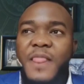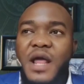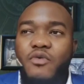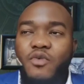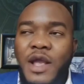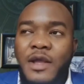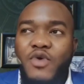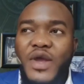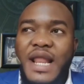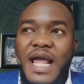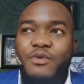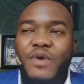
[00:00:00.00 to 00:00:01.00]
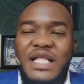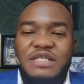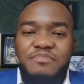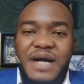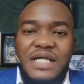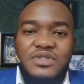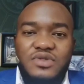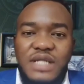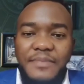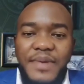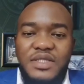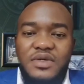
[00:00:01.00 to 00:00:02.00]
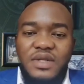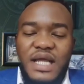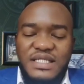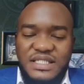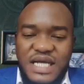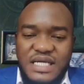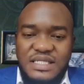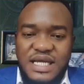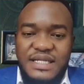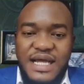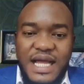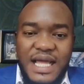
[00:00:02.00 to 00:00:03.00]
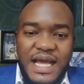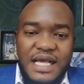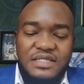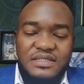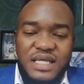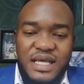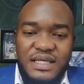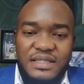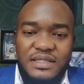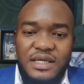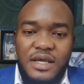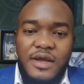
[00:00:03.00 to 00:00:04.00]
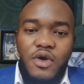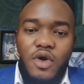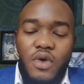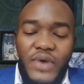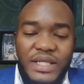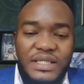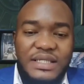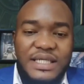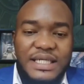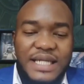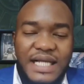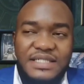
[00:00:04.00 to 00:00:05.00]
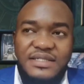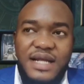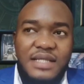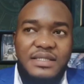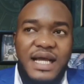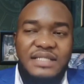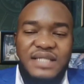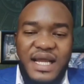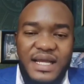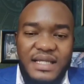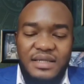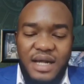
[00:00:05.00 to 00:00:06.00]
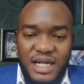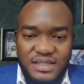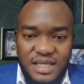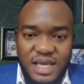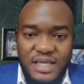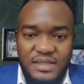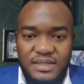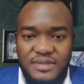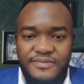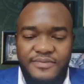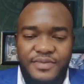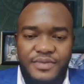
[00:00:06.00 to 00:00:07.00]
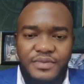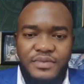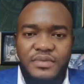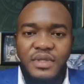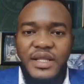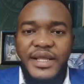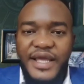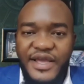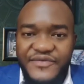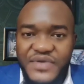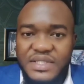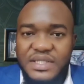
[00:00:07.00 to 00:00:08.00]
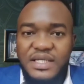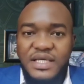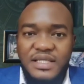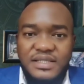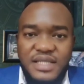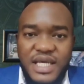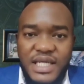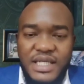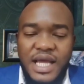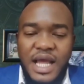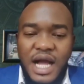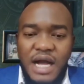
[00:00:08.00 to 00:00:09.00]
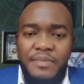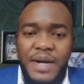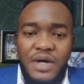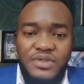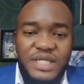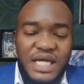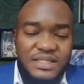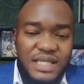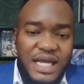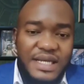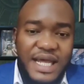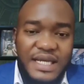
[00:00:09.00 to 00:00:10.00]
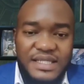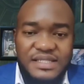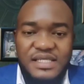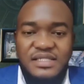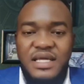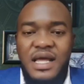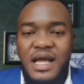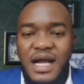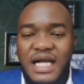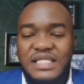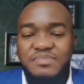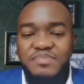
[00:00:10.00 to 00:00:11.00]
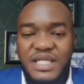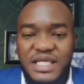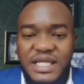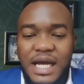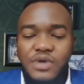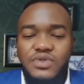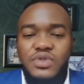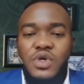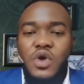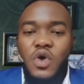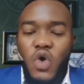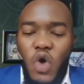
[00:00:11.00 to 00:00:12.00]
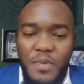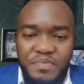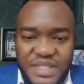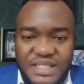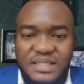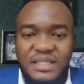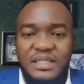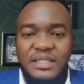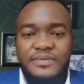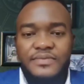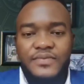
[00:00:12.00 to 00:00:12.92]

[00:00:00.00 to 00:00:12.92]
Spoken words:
when I went back to that particular chart that guy sent, currently that chart, that target has hit. Everything he said about that analysis has played out completely.